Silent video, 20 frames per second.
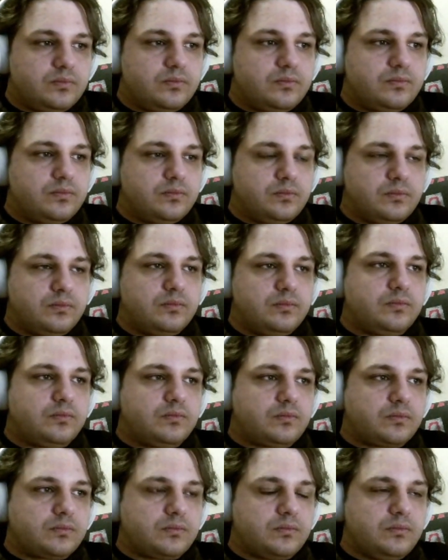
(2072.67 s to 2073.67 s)

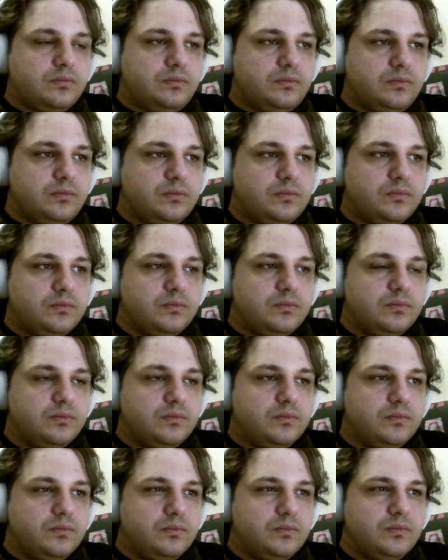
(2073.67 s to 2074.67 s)

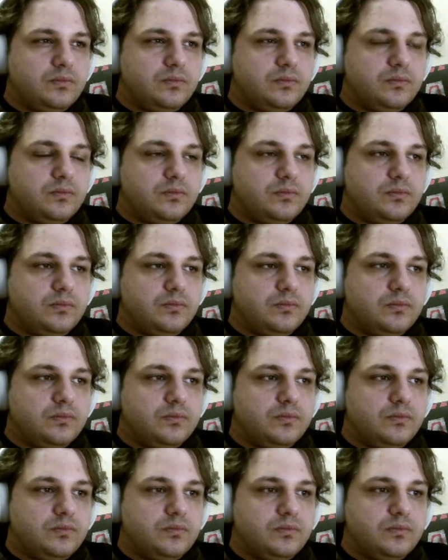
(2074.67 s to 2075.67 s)

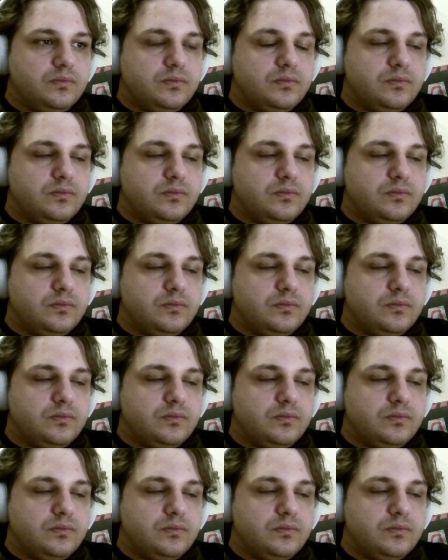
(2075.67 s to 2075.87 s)
(not speaking)